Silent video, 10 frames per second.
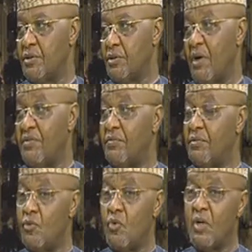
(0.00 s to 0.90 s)
to have
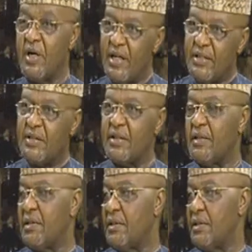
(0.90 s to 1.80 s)
to
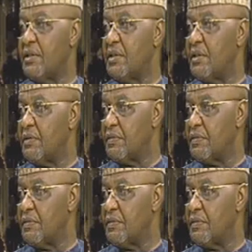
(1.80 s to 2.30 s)
re-strengthen itself